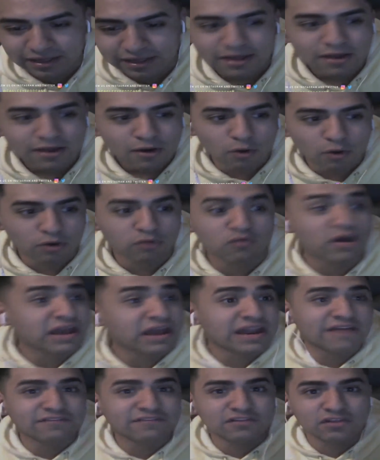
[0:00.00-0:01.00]
Or right
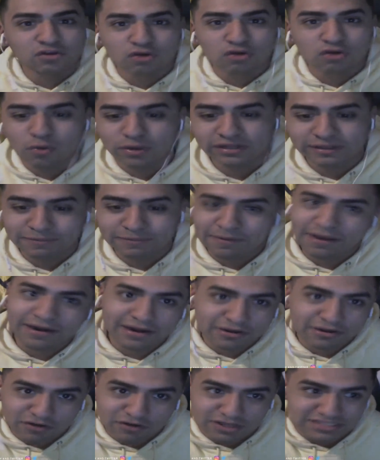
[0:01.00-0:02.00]
after the goal when Ibarra
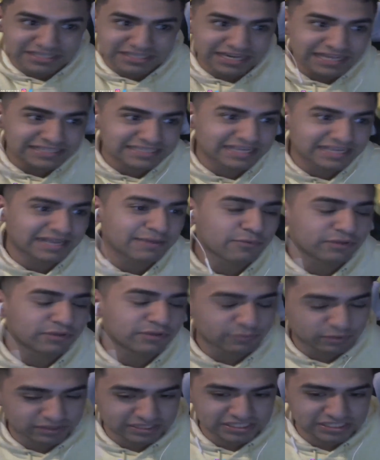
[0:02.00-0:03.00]
crossed it into him
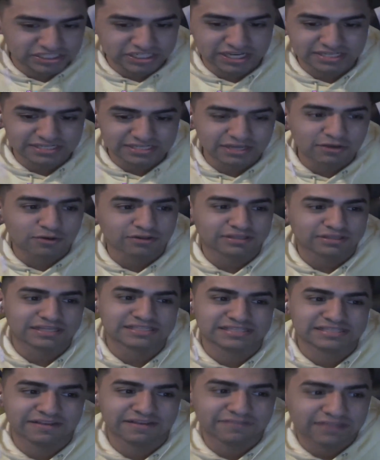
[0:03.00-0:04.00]
with his chest and Cota
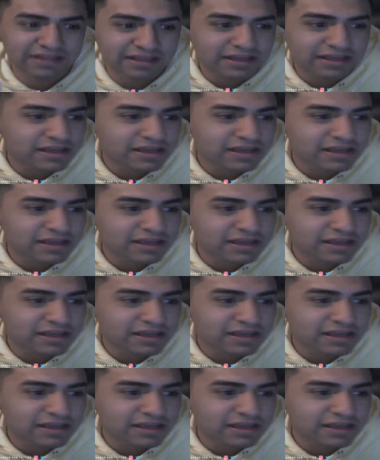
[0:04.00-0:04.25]
saved it.